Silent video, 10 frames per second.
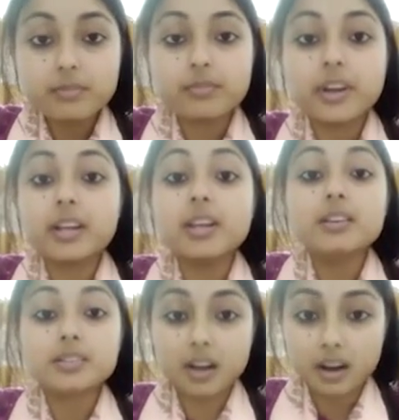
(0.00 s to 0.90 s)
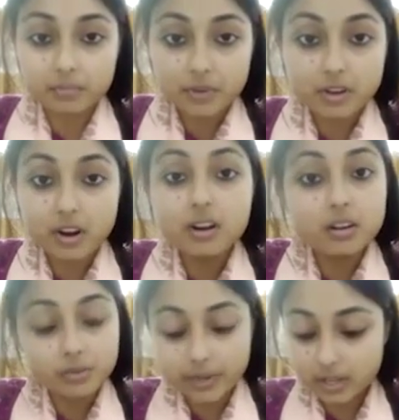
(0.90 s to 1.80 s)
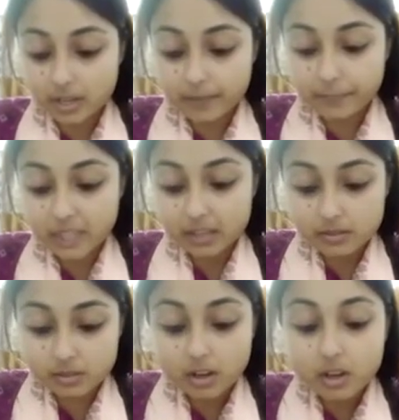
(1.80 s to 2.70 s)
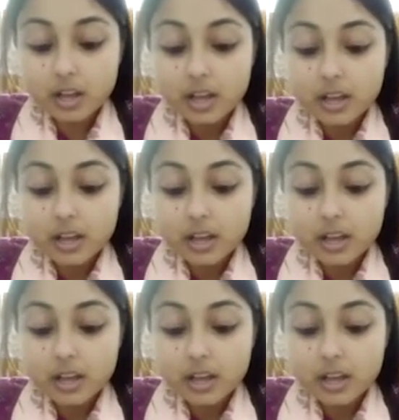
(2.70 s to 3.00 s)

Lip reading: very sharply or quickly. So